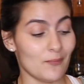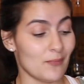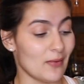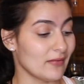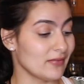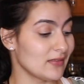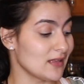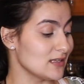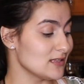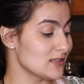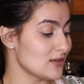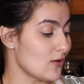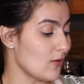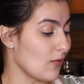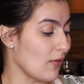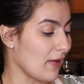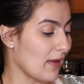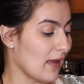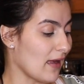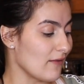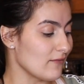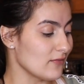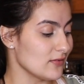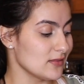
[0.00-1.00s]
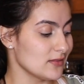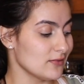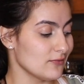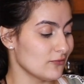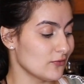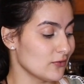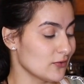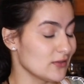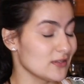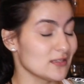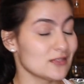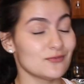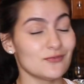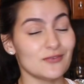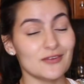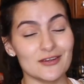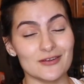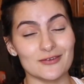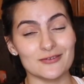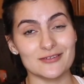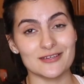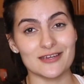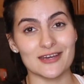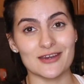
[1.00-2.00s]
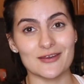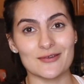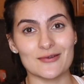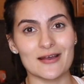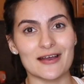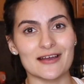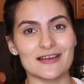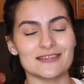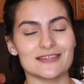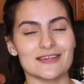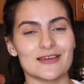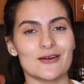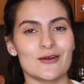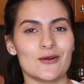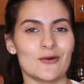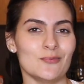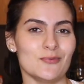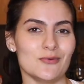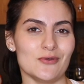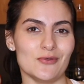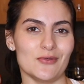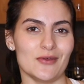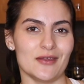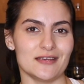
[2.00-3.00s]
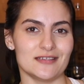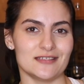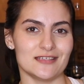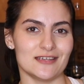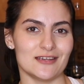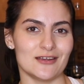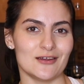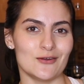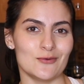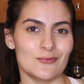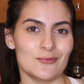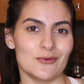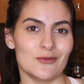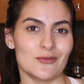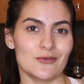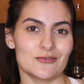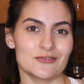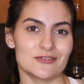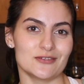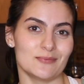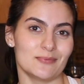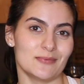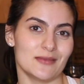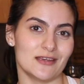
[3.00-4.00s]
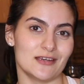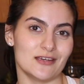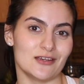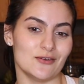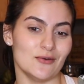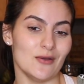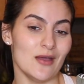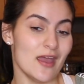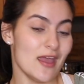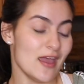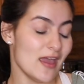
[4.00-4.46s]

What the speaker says: But that's all I have for this video today, you guys. I hope you liked it and I hope you learned something new.